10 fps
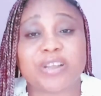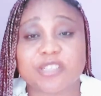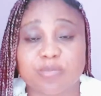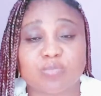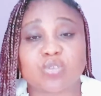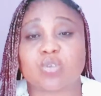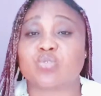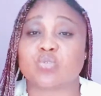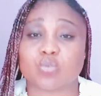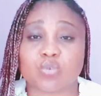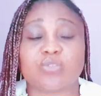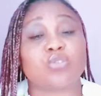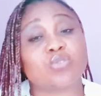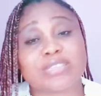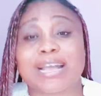Breast pump is also good
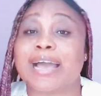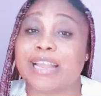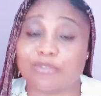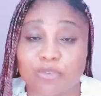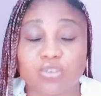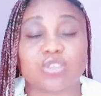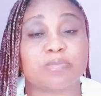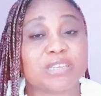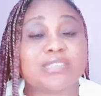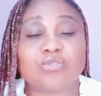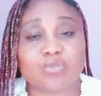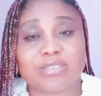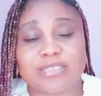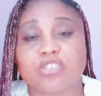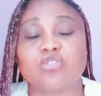for those that can't afford it. Please
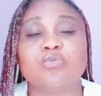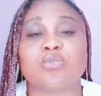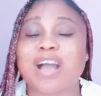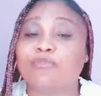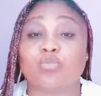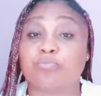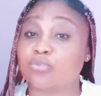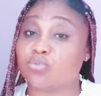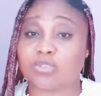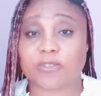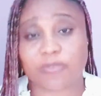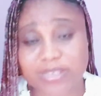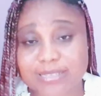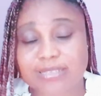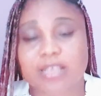use this. You have to produce
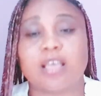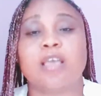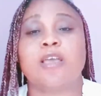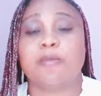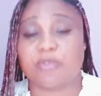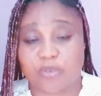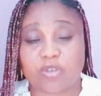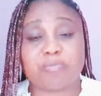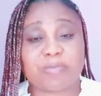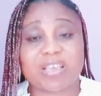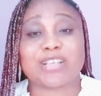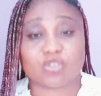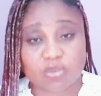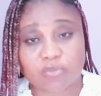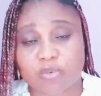first before your baby can
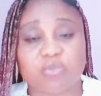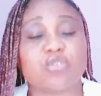suck from.